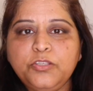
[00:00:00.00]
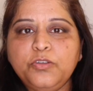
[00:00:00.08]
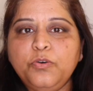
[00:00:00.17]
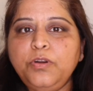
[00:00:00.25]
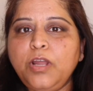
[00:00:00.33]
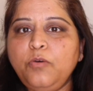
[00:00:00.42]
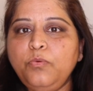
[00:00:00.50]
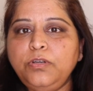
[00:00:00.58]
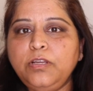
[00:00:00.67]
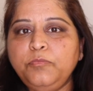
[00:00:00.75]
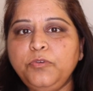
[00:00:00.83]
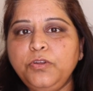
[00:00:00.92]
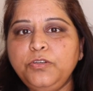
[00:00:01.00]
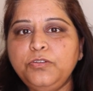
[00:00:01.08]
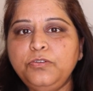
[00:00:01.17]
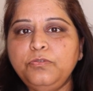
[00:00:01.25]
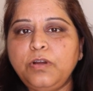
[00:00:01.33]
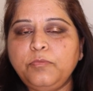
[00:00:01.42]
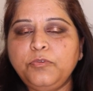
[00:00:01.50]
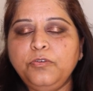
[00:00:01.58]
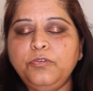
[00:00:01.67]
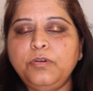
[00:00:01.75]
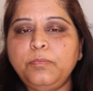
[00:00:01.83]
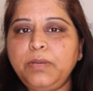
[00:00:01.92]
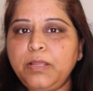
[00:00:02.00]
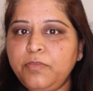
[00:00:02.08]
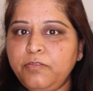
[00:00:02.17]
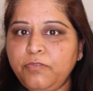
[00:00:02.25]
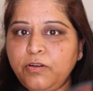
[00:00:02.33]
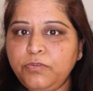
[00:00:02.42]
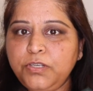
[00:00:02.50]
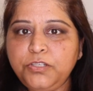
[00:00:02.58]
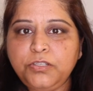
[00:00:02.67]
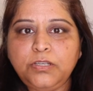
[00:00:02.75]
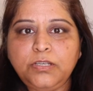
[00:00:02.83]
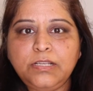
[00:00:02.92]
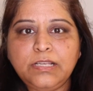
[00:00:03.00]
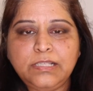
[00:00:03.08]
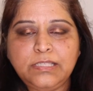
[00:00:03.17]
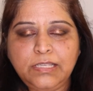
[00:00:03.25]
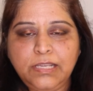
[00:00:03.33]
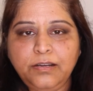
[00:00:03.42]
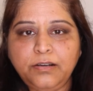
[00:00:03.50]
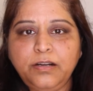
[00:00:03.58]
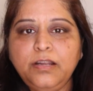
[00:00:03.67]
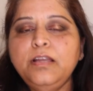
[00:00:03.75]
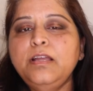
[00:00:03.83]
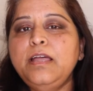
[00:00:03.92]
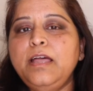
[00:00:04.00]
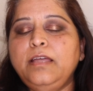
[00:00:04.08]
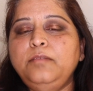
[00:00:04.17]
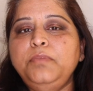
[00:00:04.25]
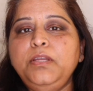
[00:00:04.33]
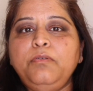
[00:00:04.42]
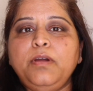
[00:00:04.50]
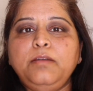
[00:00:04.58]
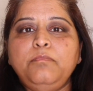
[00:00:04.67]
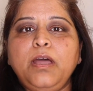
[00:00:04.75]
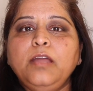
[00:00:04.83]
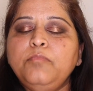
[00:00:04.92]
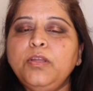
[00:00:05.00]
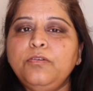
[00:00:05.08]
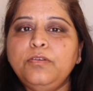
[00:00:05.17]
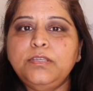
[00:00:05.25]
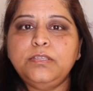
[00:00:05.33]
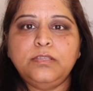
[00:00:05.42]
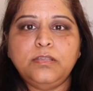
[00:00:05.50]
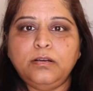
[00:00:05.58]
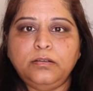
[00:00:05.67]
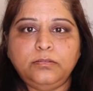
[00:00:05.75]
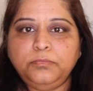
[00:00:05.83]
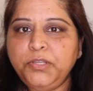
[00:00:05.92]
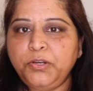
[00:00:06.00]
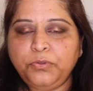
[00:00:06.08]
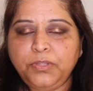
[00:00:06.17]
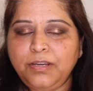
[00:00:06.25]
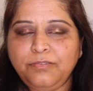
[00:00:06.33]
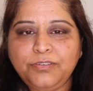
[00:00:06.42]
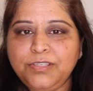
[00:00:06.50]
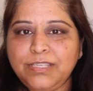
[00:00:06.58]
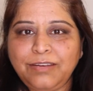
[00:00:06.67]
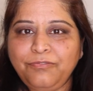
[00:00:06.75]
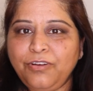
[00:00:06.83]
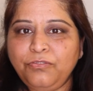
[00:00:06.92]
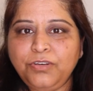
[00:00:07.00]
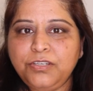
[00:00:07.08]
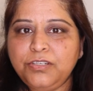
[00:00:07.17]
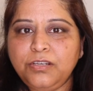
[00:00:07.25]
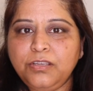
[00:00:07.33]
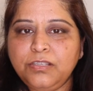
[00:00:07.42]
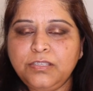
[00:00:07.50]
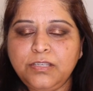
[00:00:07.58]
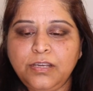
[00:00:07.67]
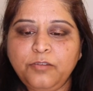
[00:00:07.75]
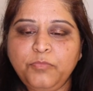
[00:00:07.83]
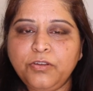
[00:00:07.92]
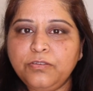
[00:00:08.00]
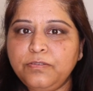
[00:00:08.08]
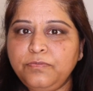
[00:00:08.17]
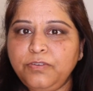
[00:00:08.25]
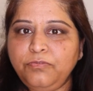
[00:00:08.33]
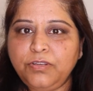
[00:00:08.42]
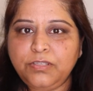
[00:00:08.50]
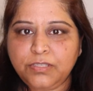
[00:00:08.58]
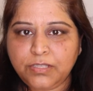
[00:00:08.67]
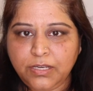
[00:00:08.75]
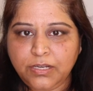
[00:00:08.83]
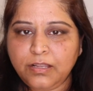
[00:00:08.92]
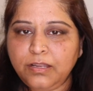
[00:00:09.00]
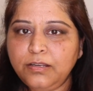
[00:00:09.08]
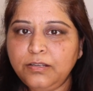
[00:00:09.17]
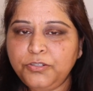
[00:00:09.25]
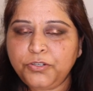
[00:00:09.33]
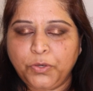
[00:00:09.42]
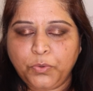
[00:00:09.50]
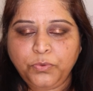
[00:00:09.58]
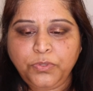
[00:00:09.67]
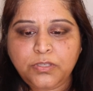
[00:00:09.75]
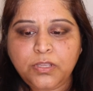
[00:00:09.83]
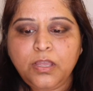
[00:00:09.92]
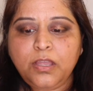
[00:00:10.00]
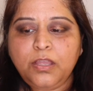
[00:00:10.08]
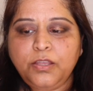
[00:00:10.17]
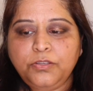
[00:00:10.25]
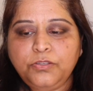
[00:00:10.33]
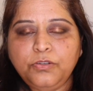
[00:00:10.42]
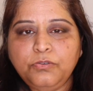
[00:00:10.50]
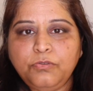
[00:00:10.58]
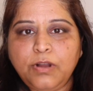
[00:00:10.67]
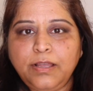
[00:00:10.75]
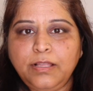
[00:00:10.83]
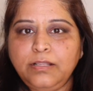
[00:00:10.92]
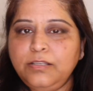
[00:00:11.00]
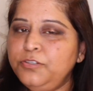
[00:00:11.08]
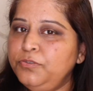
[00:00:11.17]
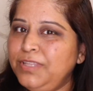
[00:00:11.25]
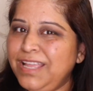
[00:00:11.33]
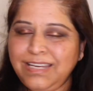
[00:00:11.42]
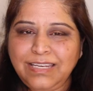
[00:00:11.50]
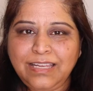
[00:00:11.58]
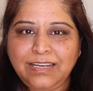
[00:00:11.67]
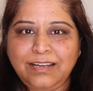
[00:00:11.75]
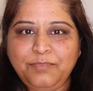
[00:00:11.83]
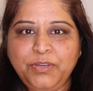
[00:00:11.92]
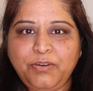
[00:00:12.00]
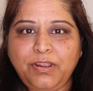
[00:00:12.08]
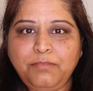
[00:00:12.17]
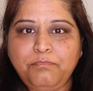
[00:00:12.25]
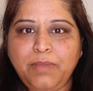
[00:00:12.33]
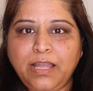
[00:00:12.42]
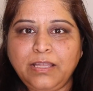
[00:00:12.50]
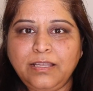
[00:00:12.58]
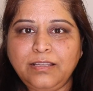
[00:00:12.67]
So now what I'm going to do, I'm going to apply my foundation and concealer and be right back, because you know, they never send foundation concealer because of different skin color tones. So I'll do that and I'll be right back.